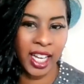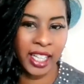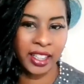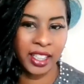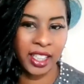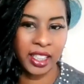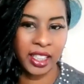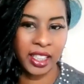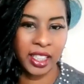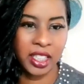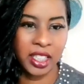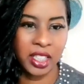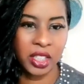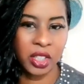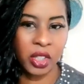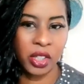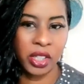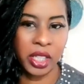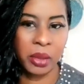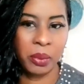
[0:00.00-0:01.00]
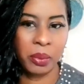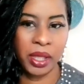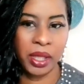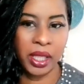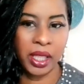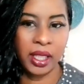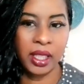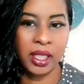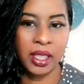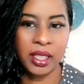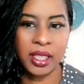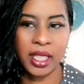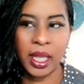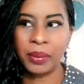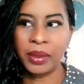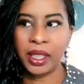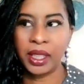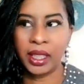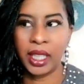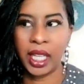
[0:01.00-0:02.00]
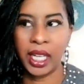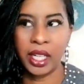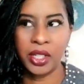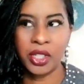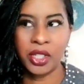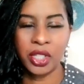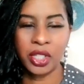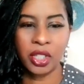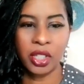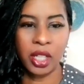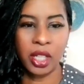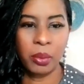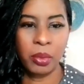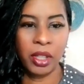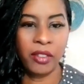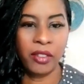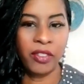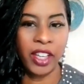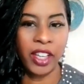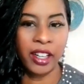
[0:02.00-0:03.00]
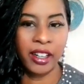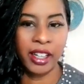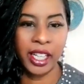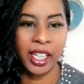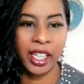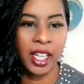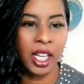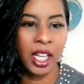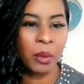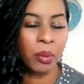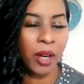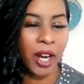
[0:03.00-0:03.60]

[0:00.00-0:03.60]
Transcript: I think this is going to be something that is just going to be very